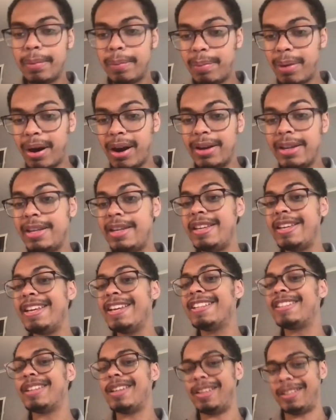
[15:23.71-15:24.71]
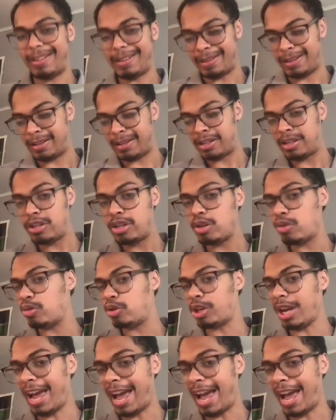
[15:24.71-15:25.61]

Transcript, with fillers: but he is a, a, huge